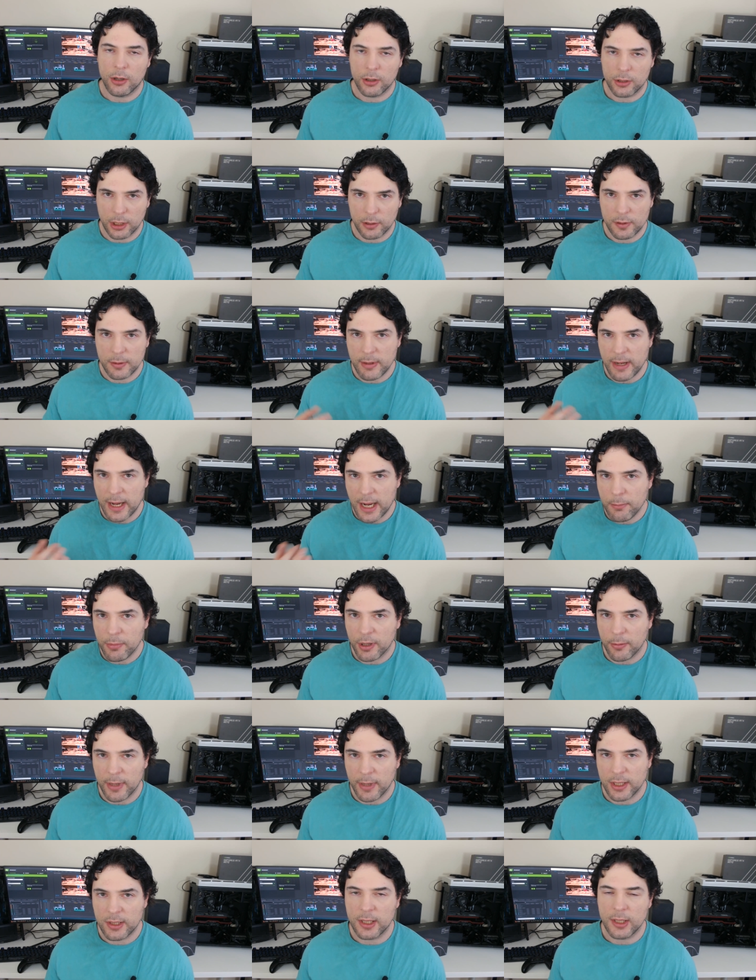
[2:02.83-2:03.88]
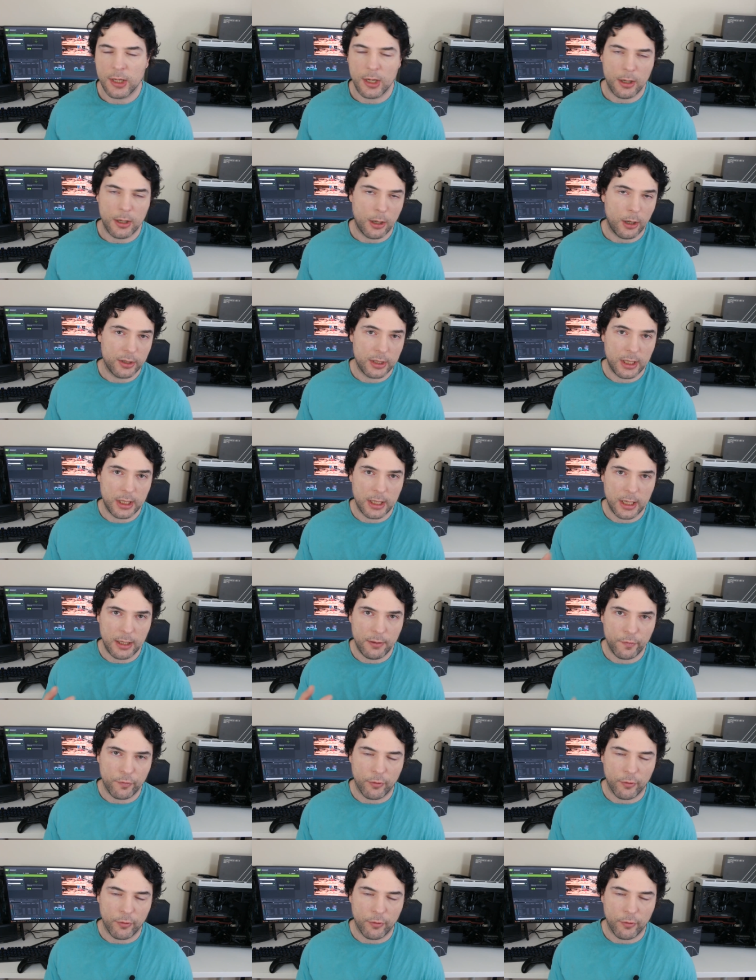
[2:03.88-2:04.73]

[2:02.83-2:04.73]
are going to be implemented in RDNA